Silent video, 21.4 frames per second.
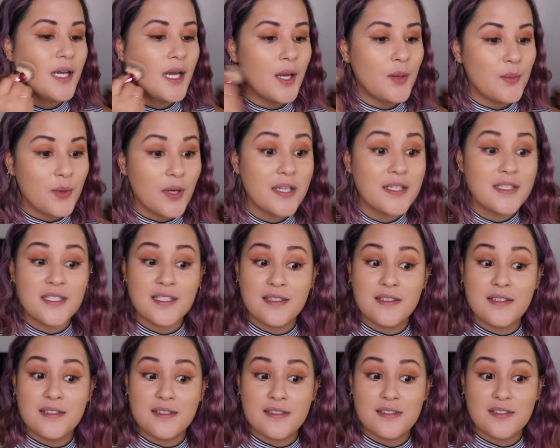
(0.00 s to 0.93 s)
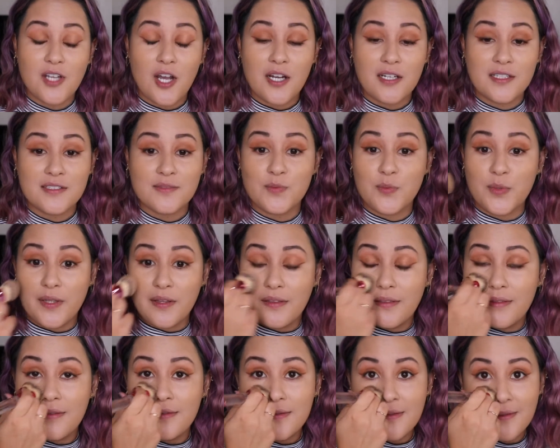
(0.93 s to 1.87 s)
I'm great to talk with
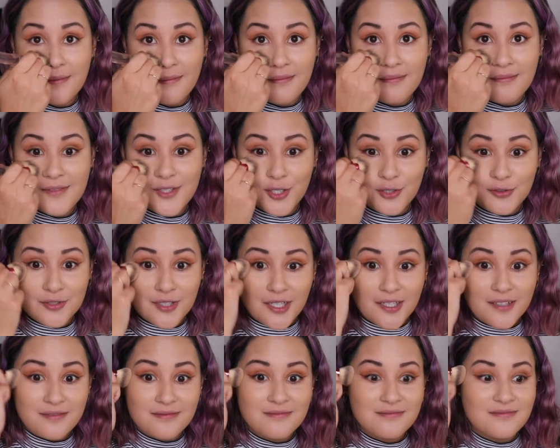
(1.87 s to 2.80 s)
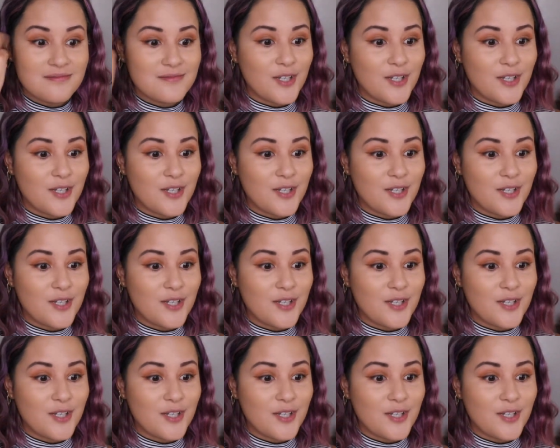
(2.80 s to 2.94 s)
children,